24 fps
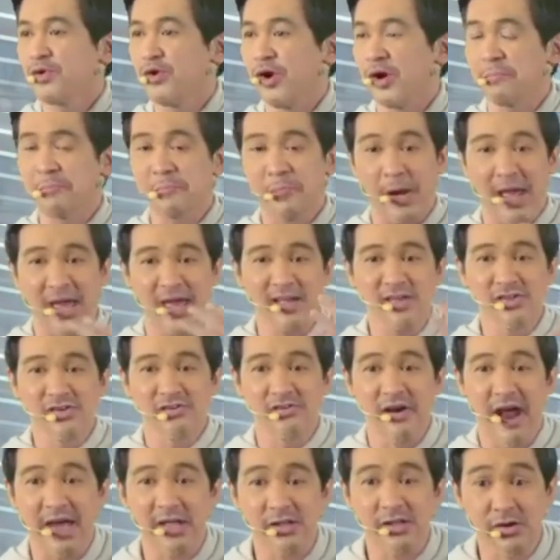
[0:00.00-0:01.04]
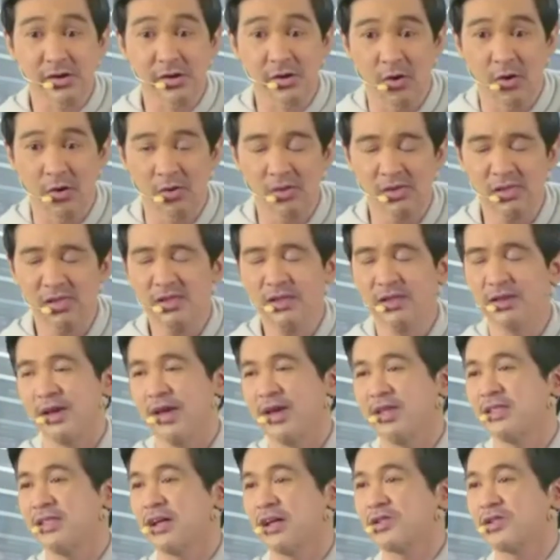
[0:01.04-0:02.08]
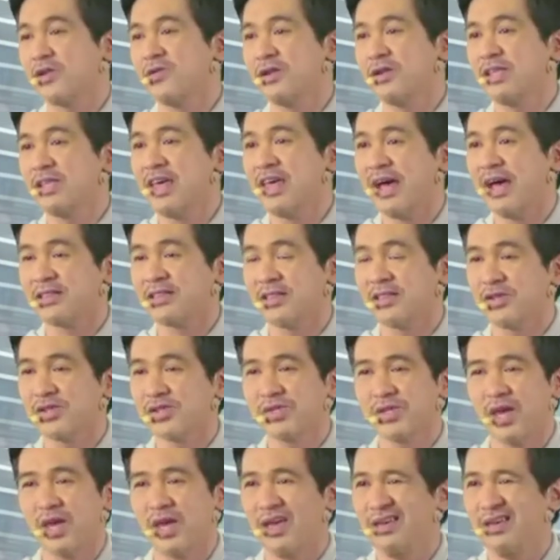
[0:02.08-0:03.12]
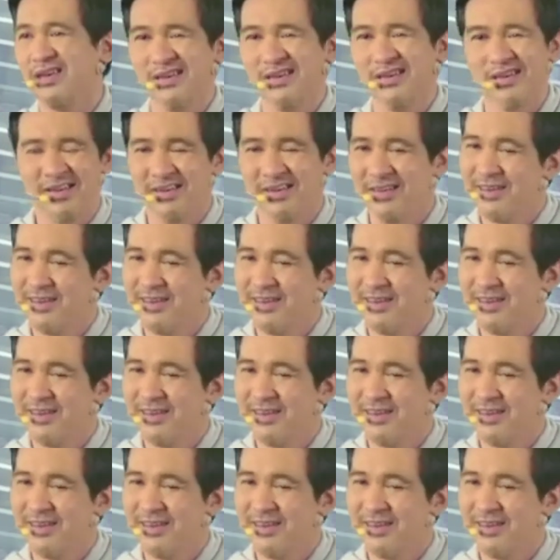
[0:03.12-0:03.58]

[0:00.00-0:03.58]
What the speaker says: you are playing the right role, and not only that, let's say,